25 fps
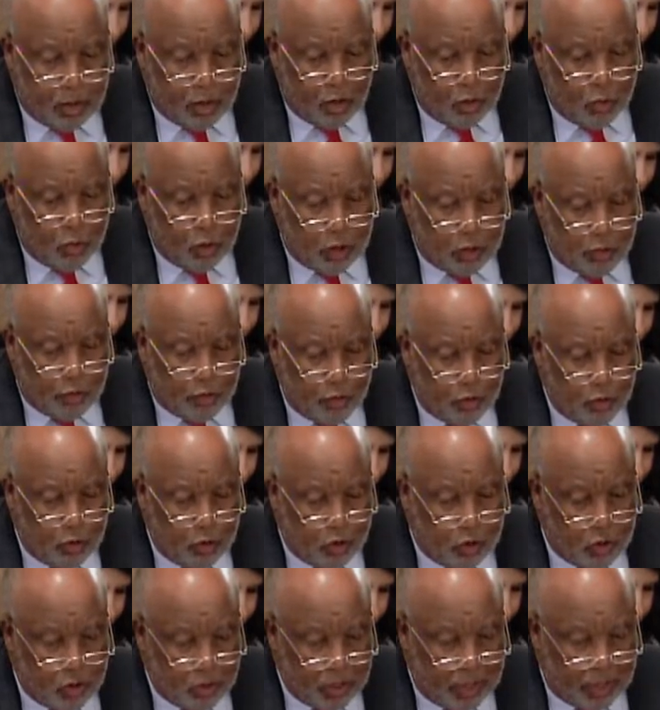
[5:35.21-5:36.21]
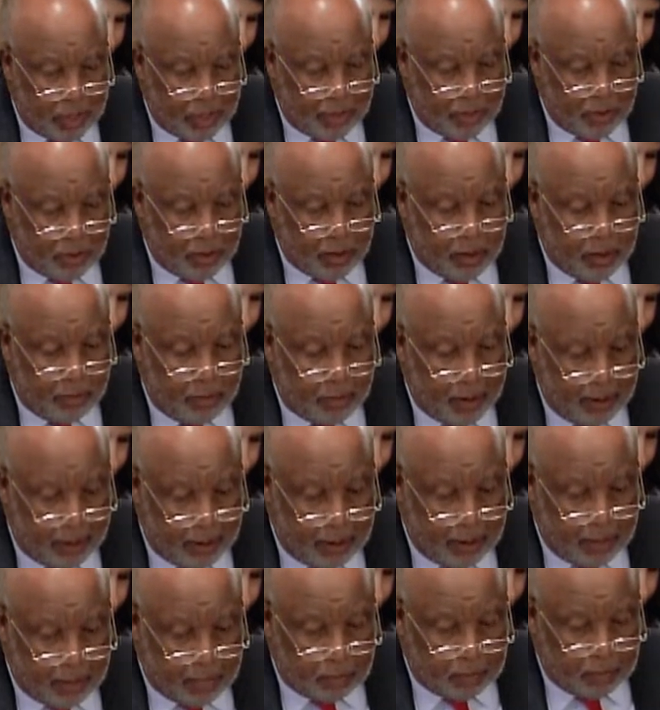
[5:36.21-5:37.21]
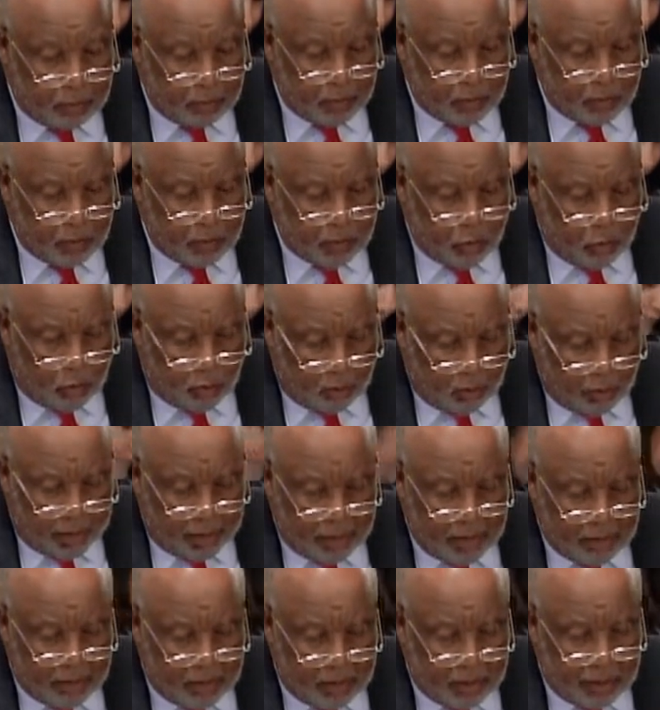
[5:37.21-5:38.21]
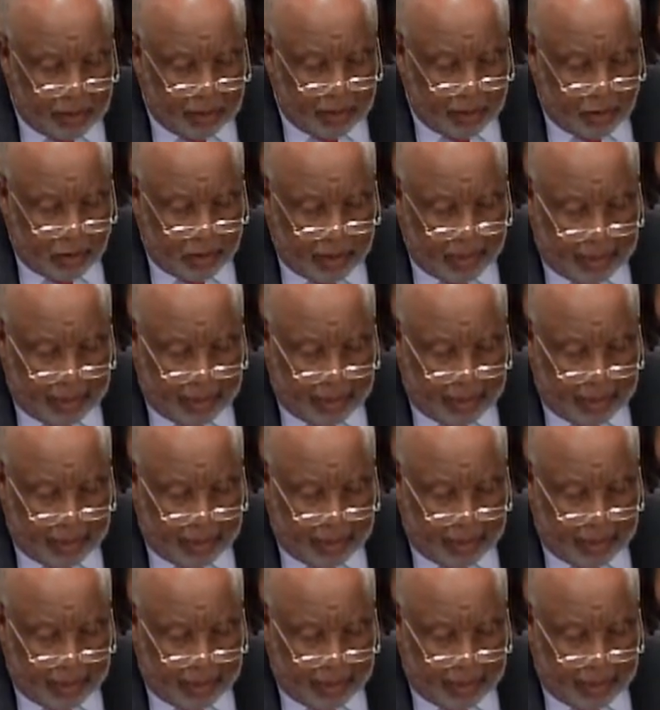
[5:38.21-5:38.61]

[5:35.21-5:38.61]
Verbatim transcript: on which future chairmen could build. Regrettably, to